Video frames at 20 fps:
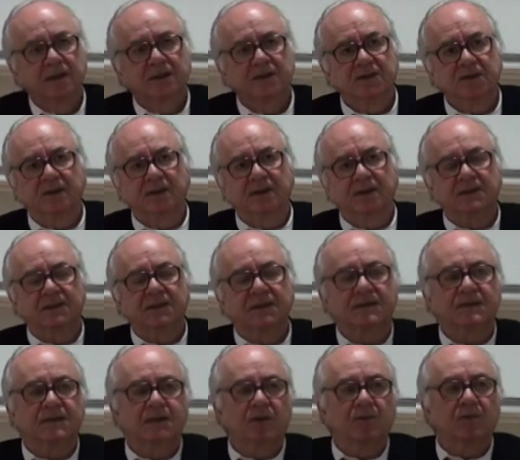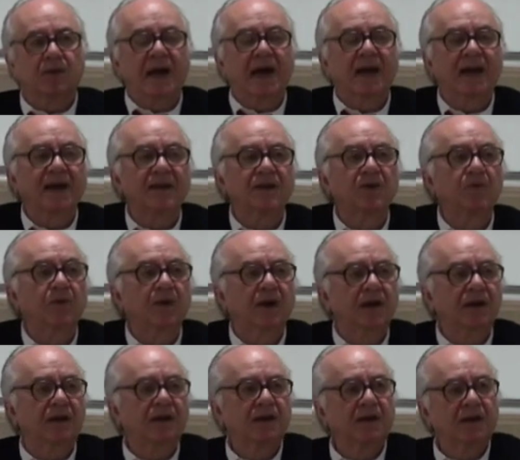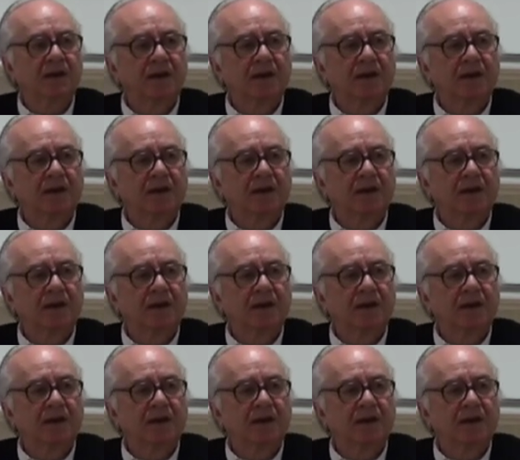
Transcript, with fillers: So this is uh, another way